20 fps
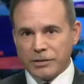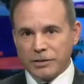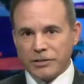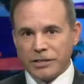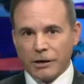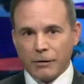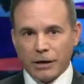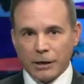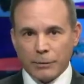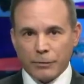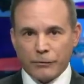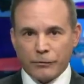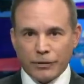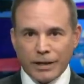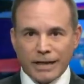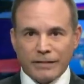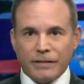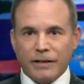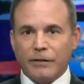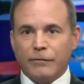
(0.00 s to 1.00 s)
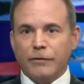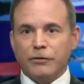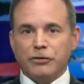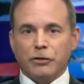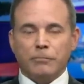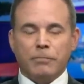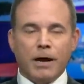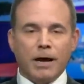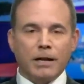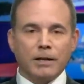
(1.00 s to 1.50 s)
necessarily reflect the
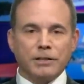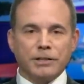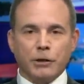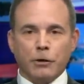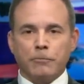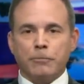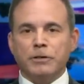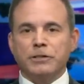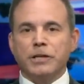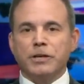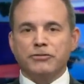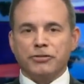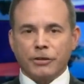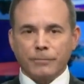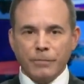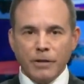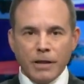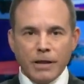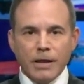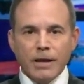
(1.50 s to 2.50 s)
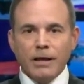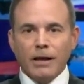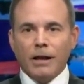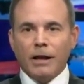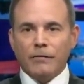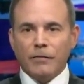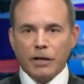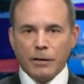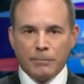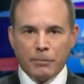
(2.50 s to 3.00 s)
official policy or position
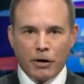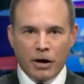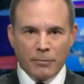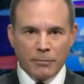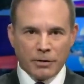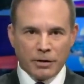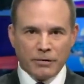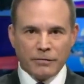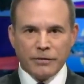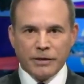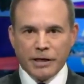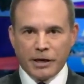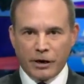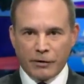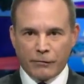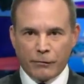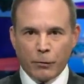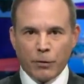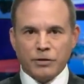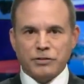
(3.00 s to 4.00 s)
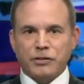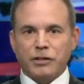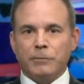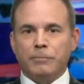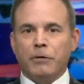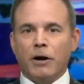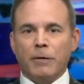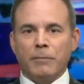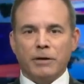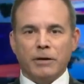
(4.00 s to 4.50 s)
of the Department of the Air Force, the
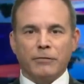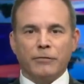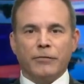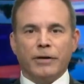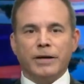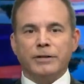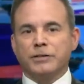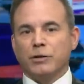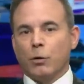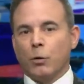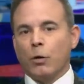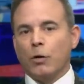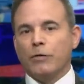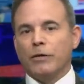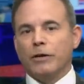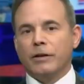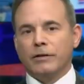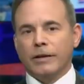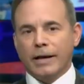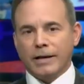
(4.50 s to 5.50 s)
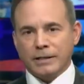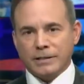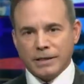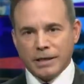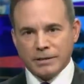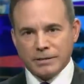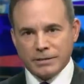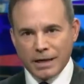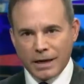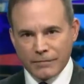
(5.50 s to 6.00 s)
Department of Defense, or the United
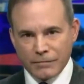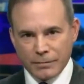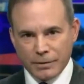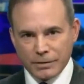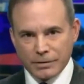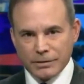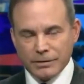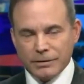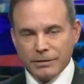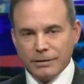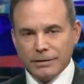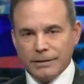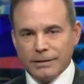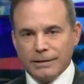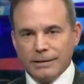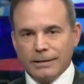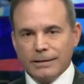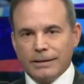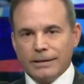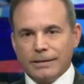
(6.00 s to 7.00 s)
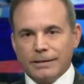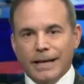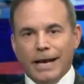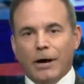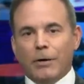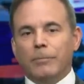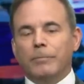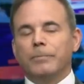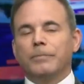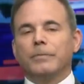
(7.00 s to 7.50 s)
States government.
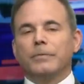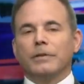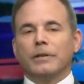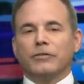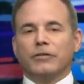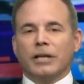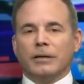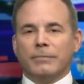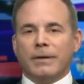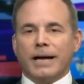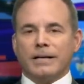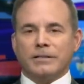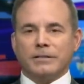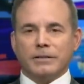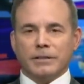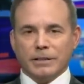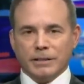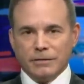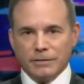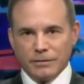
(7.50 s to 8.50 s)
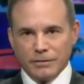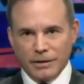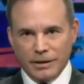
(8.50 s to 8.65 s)
Now, Let's get back to the